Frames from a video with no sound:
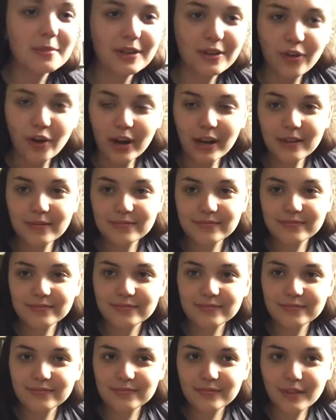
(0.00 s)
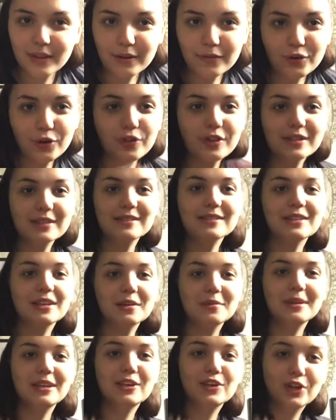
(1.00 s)
to be great. I've got this. It's going
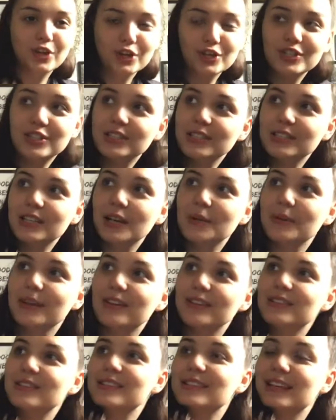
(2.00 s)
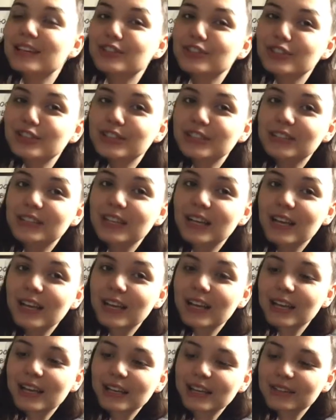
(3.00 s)
to be good. It's going to be a good session.
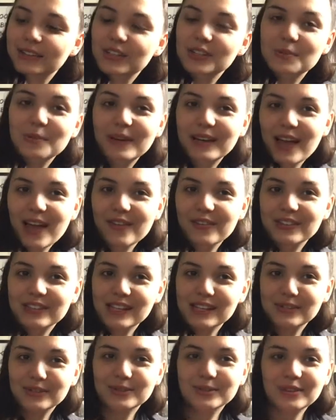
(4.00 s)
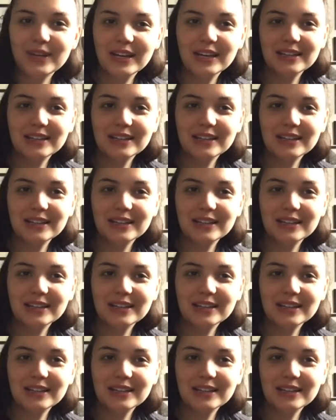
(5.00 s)
Just a bit nervous, that's all.